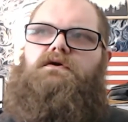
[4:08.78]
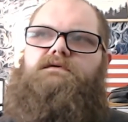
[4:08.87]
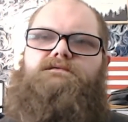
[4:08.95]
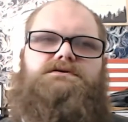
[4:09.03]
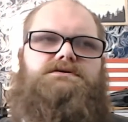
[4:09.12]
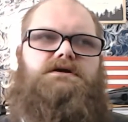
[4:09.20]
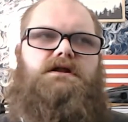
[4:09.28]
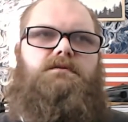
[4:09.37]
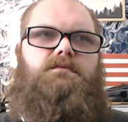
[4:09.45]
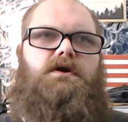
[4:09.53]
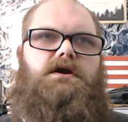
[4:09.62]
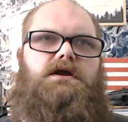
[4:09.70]
or even
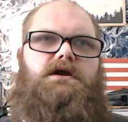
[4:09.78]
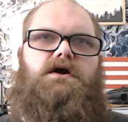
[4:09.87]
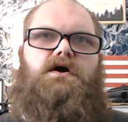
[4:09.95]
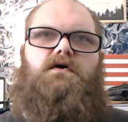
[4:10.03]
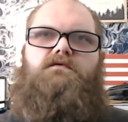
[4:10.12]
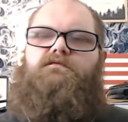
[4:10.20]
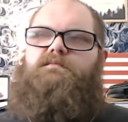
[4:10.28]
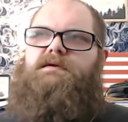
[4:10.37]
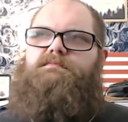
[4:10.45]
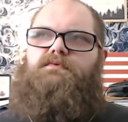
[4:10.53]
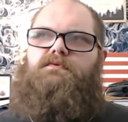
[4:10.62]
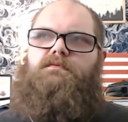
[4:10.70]
celebrating of
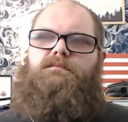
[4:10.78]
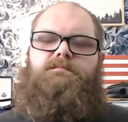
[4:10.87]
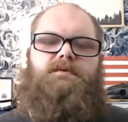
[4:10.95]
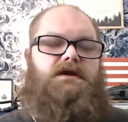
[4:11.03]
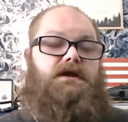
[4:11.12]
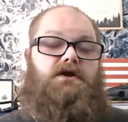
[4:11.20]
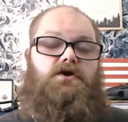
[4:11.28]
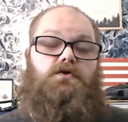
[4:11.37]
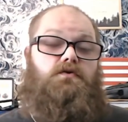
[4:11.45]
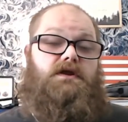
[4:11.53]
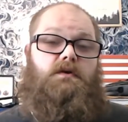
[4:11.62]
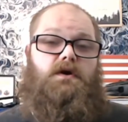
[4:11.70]
people being
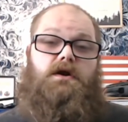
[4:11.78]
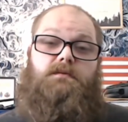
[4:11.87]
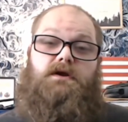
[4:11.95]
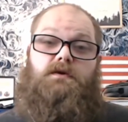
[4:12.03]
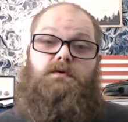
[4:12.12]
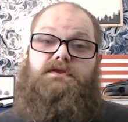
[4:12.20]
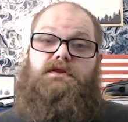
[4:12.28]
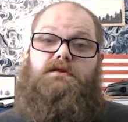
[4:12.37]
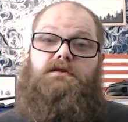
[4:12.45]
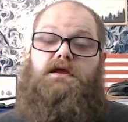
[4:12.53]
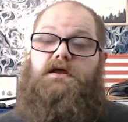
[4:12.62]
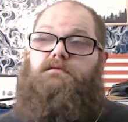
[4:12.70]
who they want to be
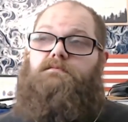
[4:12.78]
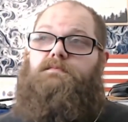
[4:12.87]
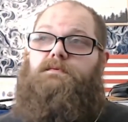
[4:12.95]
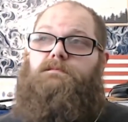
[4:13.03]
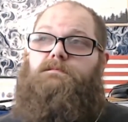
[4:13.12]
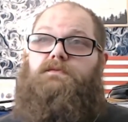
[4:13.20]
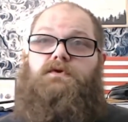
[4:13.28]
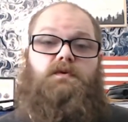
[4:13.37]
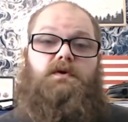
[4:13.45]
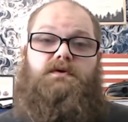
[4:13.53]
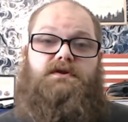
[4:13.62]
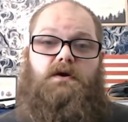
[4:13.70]
and
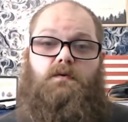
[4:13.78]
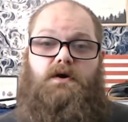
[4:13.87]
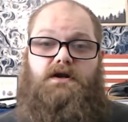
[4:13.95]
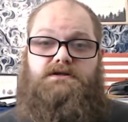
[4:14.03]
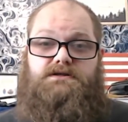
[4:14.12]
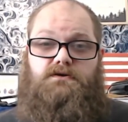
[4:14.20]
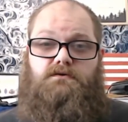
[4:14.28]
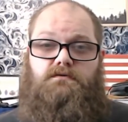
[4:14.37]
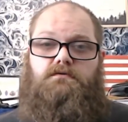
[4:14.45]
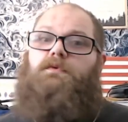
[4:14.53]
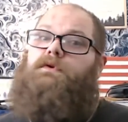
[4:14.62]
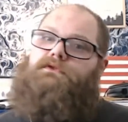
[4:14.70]
doing what they want to do
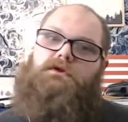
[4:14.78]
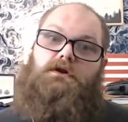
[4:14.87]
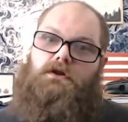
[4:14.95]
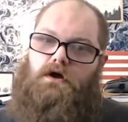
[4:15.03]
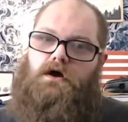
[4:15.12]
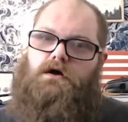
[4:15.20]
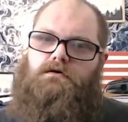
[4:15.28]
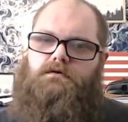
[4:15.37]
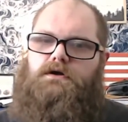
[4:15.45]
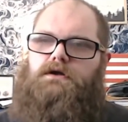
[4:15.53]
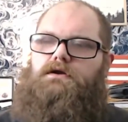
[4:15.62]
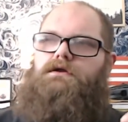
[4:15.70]
within the law,
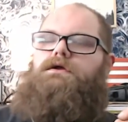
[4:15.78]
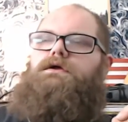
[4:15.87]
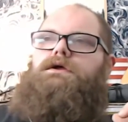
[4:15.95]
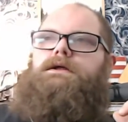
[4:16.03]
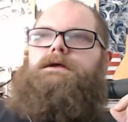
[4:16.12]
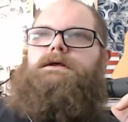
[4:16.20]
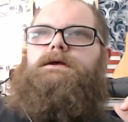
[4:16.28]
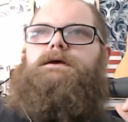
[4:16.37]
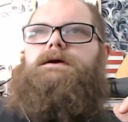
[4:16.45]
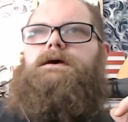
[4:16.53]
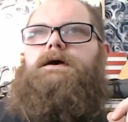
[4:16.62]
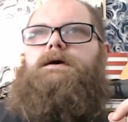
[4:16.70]
right?
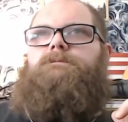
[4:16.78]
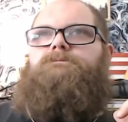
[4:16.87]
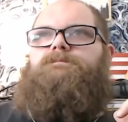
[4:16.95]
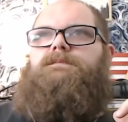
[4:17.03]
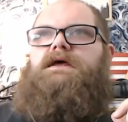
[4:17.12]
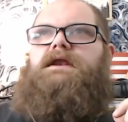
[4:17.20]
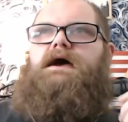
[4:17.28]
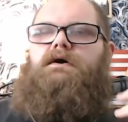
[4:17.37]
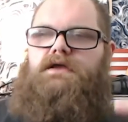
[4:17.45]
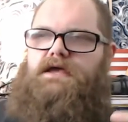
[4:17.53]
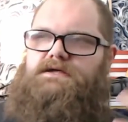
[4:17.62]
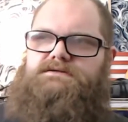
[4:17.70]
And how,
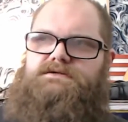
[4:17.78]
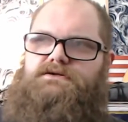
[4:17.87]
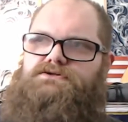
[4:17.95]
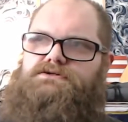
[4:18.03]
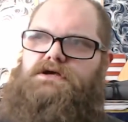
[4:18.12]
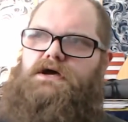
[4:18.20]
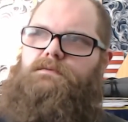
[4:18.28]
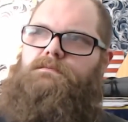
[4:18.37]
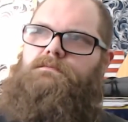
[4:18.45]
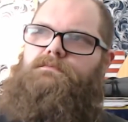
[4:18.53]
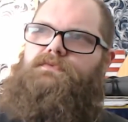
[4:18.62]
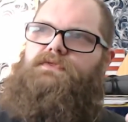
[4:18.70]
yes, there's
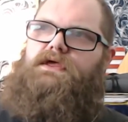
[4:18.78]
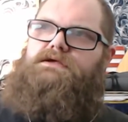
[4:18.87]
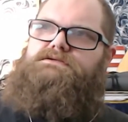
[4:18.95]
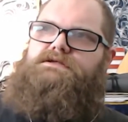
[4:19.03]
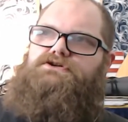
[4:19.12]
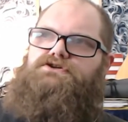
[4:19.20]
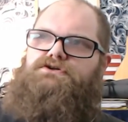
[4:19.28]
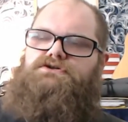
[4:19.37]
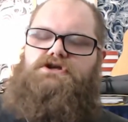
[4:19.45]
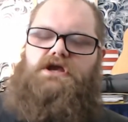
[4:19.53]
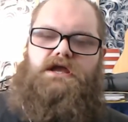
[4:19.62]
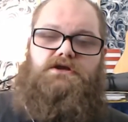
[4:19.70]
some things that should
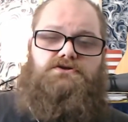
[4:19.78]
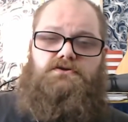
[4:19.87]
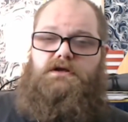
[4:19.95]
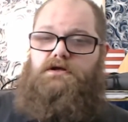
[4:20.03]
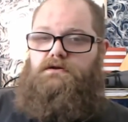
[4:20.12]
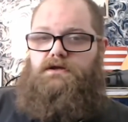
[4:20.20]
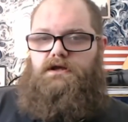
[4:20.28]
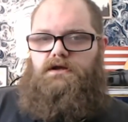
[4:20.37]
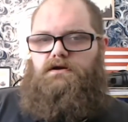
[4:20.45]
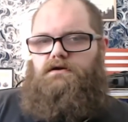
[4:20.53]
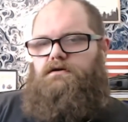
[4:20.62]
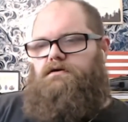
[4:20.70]
change legally